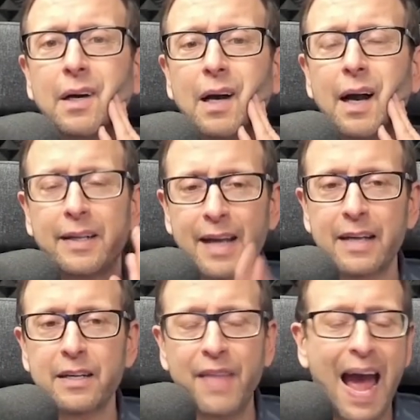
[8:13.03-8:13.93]
And at the
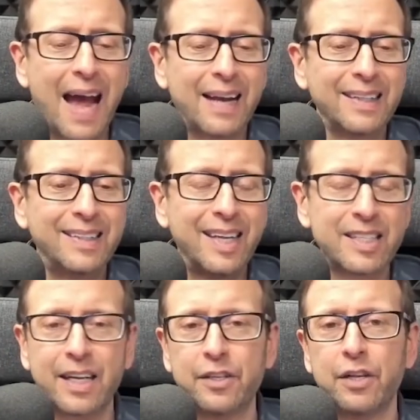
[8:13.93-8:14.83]
end of that,
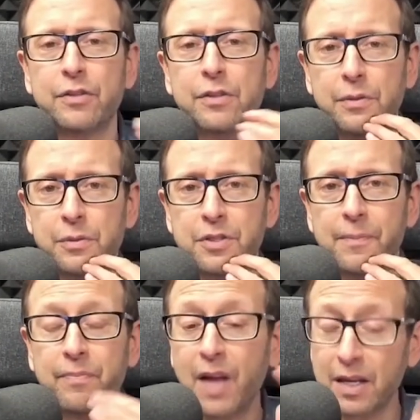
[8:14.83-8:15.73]
discontinue use.
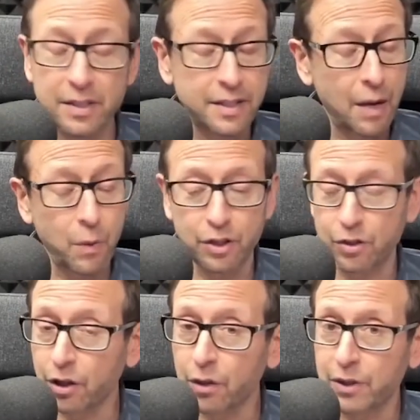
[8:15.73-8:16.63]
Doesn't say what to
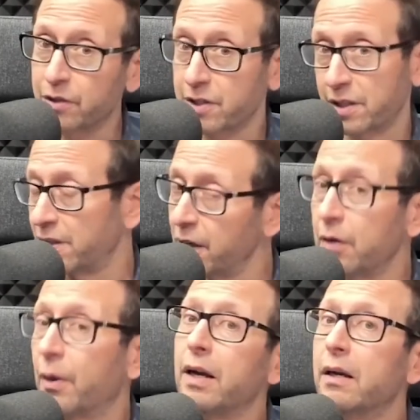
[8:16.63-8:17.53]
do when you
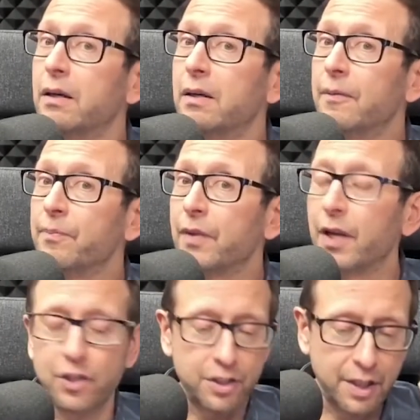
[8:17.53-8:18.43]
discontinue it.
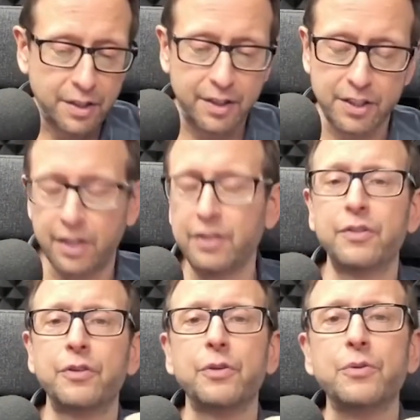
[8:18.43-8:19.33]
It just says
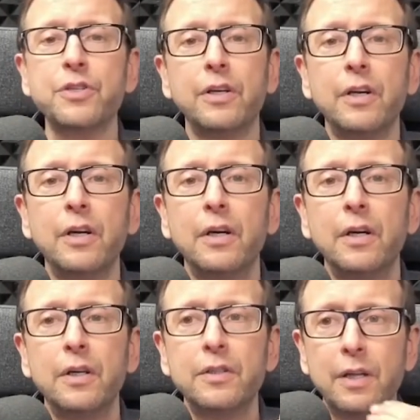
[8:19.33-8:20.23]
discontinue use.
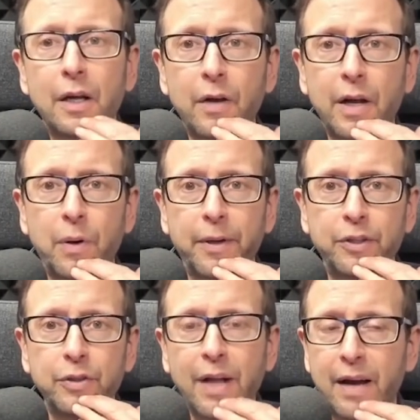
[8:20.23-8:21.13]
So you're like, okay, what am I
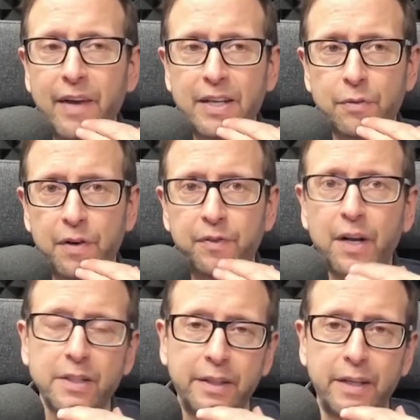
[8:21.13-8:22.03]
going to do then? I have acid
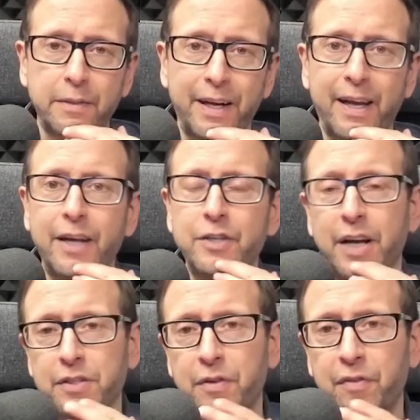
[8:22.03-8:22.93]
reflux. I take the medication.
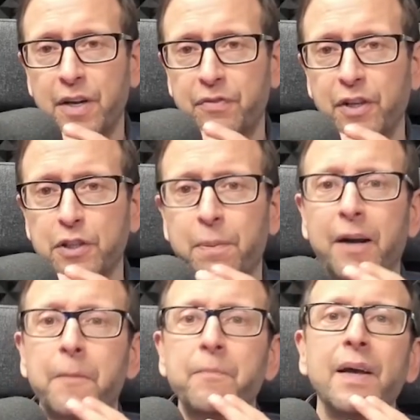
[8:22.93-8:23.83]
The acid reflux feels
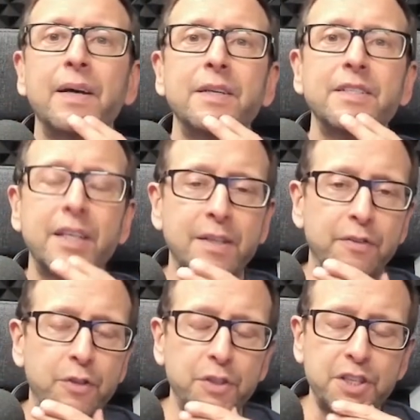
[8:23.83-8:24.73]
better. 2
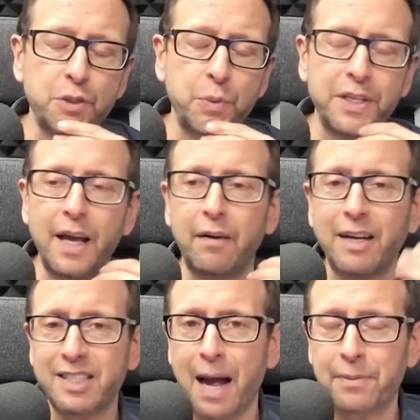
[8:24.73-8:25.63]
to 6 weeks later, I
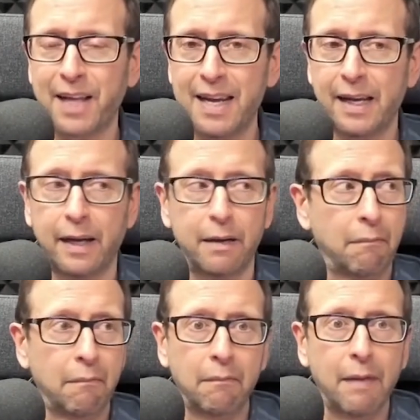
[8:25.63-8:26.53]
stop taking
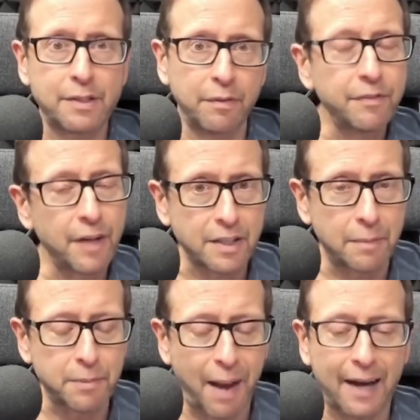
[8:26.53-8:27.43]
it. Acid reflux
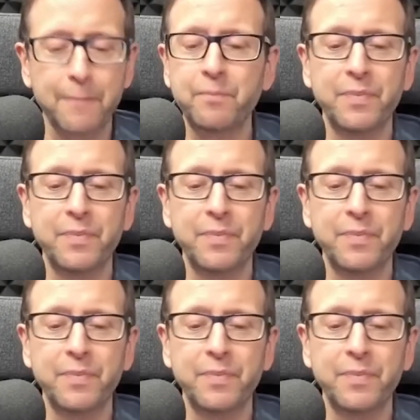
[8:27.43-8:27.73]
comes back.